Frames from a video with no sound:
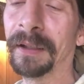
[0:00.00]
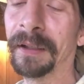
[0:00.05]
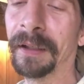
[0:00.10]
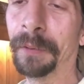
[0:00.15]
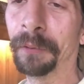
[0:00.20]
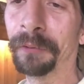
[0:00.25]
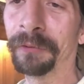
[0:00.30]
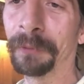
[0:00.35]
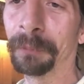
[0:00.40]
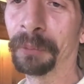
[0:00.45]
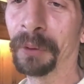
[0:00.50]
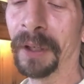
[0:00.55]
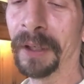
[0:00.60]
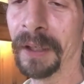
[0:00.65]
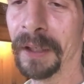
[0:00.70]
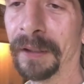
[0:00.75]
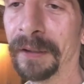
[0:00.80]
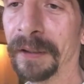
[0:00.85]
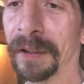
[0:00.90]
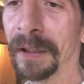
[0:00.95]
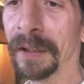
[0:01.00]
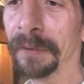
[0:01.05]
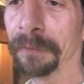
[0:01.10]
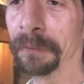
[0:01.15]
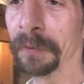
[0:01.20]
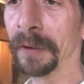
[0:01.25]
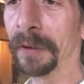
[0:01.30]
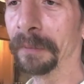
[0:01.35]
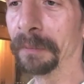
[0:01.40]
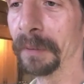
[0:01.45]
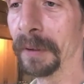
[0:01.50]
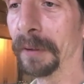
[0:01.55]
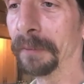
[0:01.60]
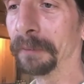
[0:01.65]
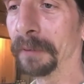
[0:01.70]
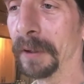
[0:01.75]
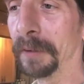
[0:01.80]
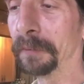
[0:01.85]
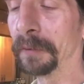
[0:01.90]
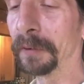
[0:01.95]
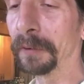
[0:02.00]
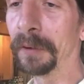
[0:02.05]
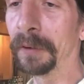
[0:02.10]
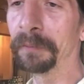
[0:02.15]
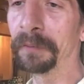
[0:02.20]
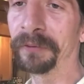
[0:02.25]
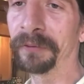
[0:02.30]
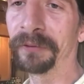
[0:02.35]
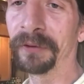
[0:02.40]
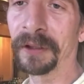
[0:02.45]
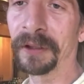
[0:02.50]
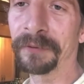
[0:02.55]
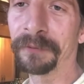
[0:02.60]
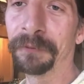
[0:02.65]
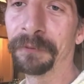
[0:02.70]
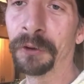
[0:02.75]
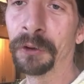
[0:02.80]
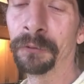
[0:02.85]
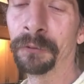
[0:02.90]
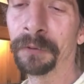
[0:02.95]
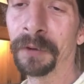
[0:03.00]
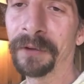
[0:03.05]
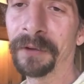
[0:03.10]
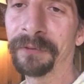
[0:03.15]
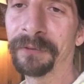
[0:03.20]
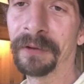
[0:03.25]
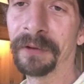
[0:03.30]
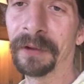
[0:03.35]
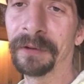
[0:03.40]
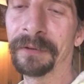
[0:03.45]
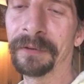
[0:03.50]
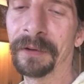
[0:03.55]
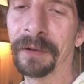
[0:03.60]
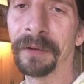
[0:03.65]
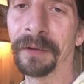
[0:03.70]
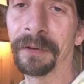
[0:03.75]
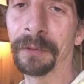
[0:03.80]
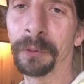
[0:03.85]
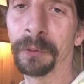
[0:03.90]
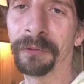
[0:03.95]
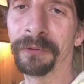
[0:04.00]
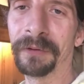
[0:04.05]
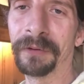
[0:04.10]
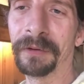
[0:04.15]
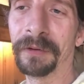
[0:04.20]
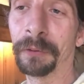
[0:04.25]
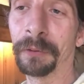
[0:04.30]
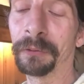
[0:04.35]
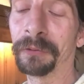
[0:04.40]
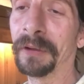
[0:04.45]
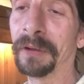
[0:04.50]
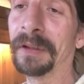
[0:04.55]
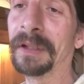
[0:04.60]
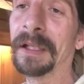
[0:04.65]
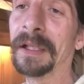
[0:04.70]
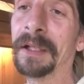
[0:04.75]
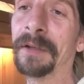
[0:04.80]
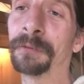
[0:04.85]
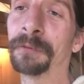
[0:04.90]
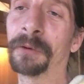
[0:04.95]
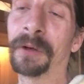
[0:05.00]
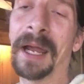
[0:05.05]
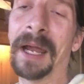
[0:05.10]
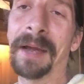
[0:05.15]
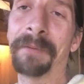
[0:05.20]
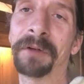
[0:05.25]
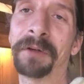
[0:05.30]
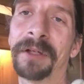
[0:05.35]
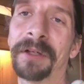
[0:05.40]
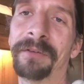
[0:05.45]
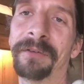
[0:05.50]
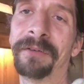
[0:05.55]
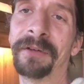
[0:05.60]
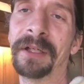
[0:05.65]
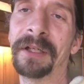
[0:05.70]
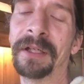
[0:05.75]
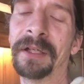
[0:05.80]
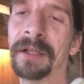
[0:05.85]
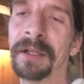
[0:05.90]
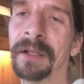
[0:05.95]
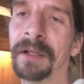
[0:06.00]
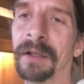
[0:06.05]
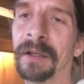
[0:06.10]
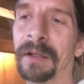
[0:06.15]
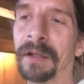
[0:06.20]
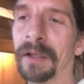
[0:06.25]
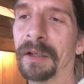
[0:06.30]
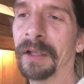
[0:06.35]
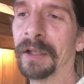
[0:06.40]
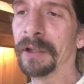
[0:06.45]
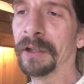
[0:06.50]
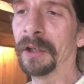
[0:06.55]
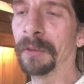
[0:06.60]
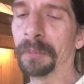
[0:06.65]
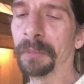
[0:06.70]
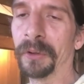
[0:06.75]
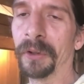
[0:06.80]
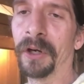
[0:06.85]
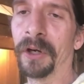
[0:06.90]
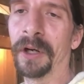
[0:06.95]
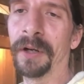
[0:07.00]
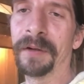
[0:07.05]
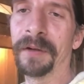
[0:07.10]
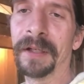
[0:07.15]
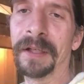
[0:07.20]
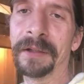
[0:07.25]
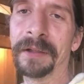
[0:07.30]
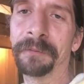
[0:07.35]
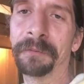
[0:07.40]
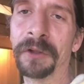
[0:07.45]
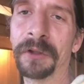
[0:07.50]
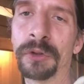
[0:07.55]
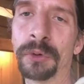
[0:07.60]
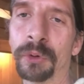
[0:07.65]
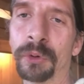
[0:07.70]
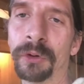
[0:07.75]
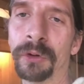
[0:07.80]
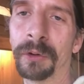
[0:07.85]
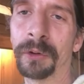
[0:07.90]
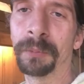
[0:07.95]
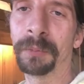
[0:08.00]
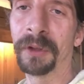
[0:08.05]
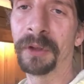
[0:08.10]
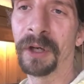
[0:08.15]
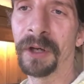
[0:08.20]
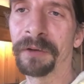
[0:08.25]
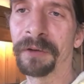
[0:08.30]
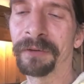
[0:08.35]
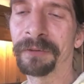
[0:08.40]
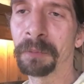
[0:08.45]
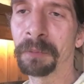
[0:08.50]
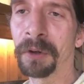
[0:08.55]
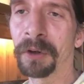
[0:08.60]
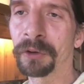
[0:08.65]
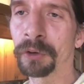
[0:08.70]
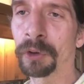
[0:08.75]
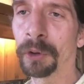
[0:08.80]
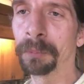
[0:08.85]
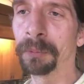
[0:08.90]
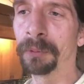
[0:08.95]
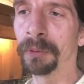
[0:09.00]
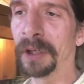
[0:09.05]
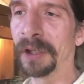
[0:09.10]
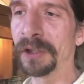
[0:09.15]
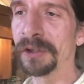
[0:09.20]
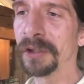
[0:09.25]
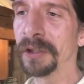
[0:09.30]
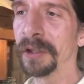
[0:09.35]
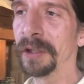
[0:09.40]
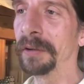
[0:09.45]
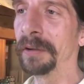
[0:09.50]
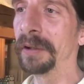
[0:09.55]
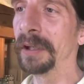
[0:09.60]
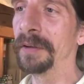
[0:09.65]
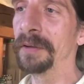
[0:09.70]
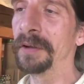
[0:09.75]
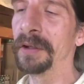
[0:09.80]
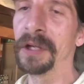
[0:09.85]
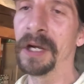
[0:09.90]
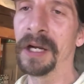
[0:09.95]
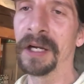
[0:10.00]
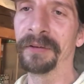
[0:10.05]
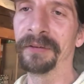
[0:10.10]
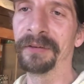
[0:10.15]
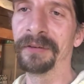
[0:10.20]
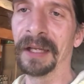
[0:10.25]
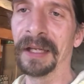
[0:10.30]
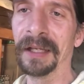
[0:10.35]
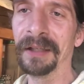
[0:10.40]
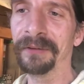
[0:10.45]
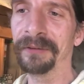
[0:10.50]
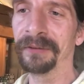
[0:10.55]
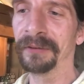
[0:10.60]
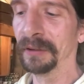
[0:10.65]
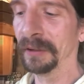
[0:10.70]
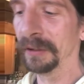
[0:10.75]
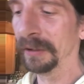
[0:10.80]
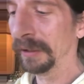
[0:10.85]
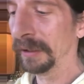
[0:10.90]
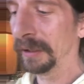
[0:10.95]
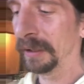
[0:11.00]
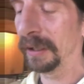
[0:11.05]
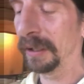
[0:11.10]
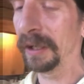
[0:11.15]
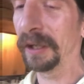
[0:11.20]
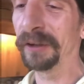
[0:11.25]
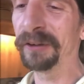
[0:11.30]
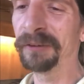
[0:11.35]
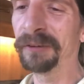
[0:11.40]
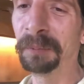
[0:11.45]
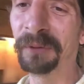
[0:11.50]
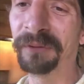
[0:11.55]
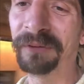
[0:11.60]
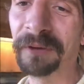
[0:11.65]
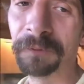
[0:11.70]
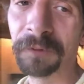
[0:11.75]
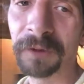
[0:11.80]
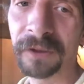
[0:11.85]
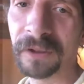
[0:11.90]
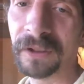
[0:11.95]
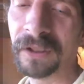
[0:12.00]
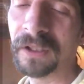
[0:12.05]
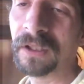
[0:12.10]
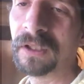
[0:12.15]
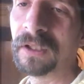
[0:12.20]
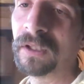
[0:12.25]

It was a bright idea of a select few of us that there was a need for advocacy, you know, beyond the individual or beyond the small corporation in the United States, specifically.